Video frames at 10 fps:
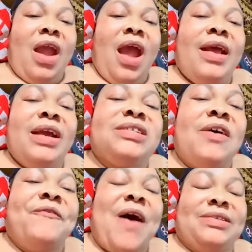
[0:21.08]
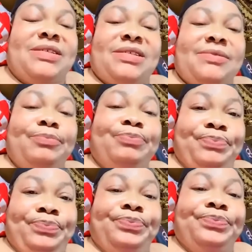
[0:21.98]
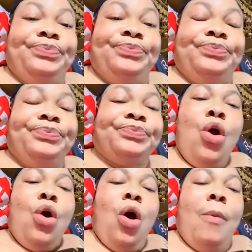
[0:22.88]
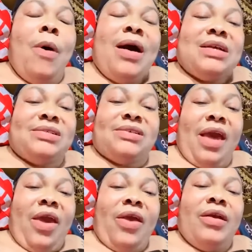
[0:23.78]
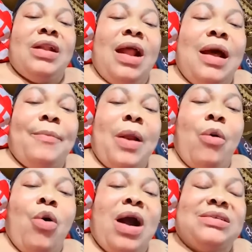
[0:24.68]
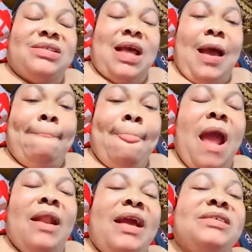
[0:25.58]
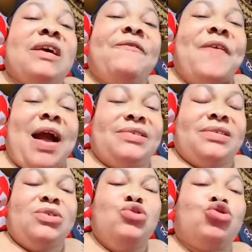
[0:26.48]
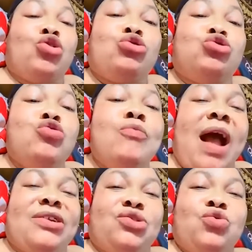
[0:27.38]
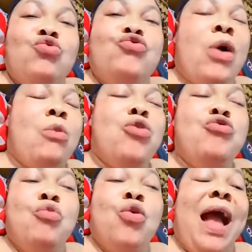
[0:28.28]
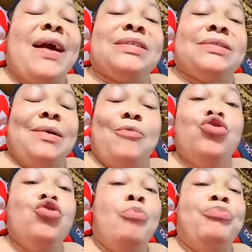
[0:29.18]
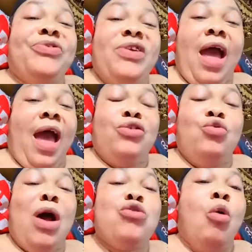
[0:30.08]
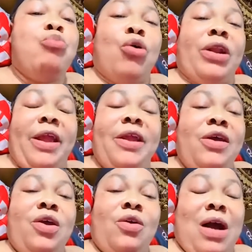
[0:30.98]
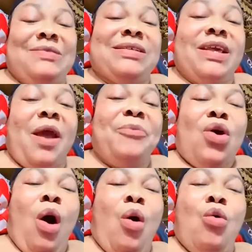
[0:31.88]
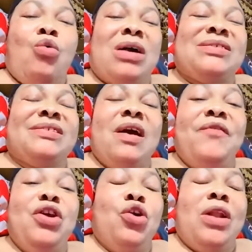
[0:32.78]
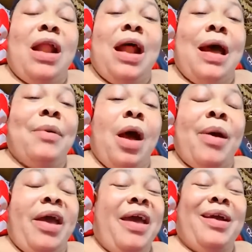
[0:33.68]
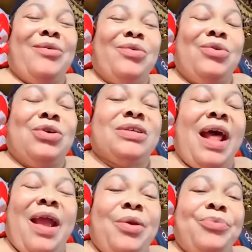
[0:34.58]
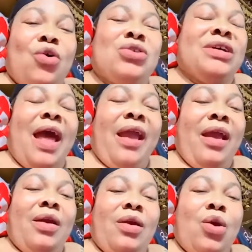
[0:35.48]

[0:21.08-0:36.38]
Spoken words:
And it's a fact. Oboga say Naana B0re wo kasa. And it's a fact. You talk too much. U jowa numu ya kese se mu yo bia. You are nobody. What am I saying? Oh, kwa si a video Naana B0re be yeye no. What's it like? What's it like?